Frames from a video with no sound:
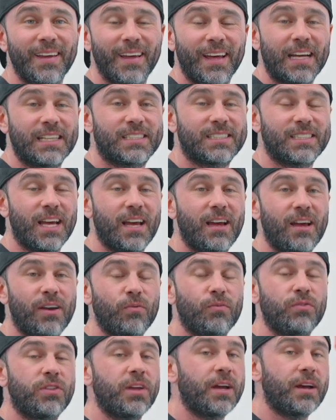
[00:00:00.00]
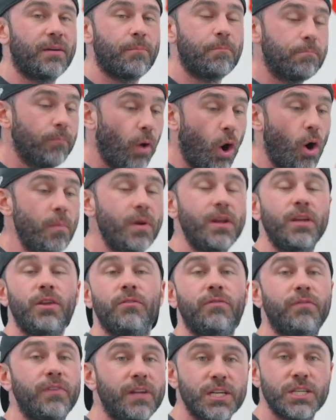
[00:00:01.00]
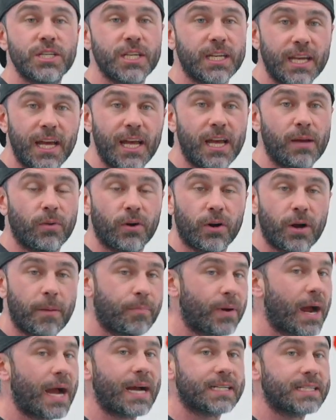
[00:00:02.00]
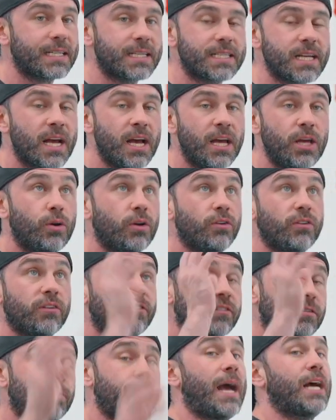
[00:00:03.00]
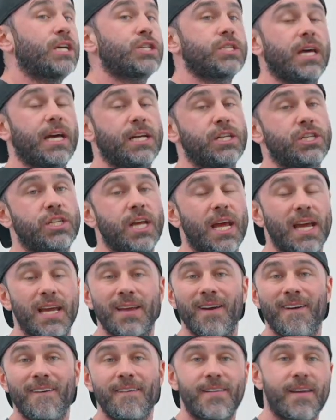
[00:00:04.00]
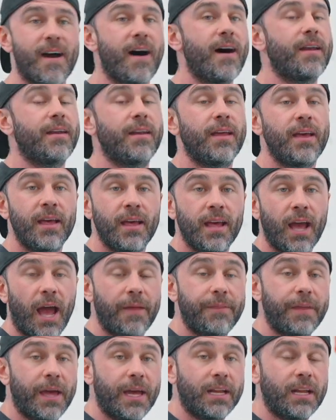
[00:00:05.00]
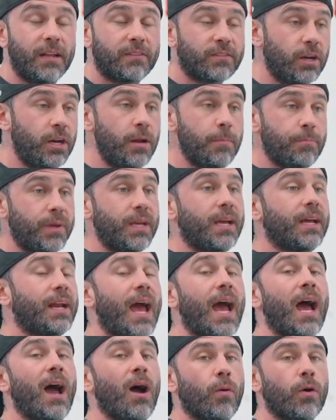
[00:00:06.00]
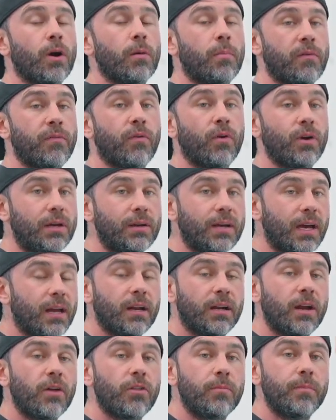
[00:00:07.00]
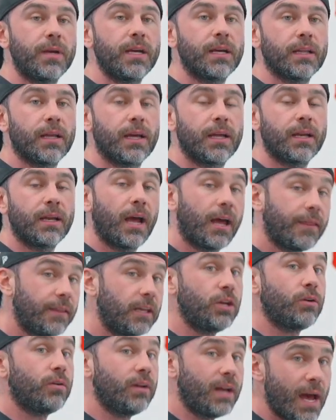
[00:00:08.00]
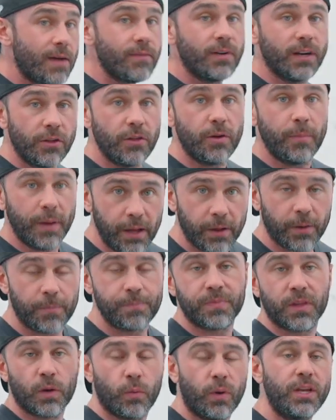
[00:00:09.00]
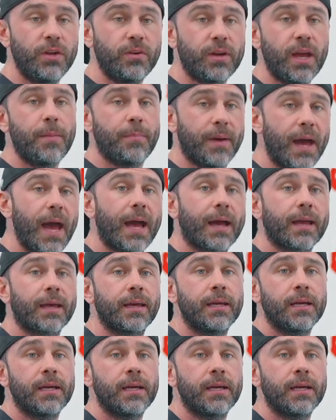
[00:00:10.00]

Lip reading: The moment you finish a game or a practice, you could just smash that shake, done. And then it's gonna be an hour before you get another meal in, and then you can have another meal when you get back.